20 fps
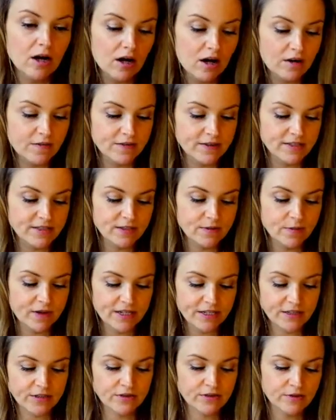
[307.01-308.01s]
obviously
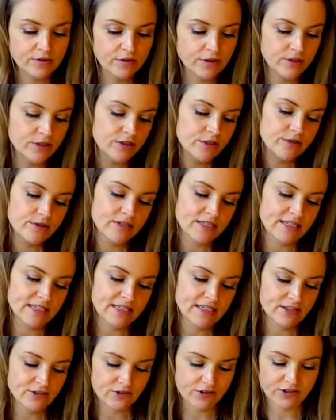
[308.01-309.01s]
when you use
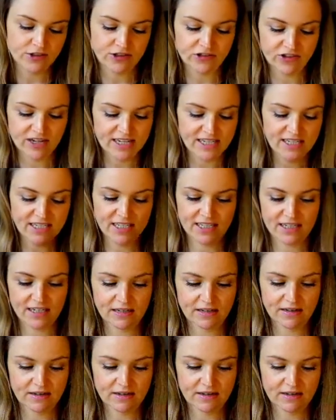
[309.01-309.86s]
it, you're stretching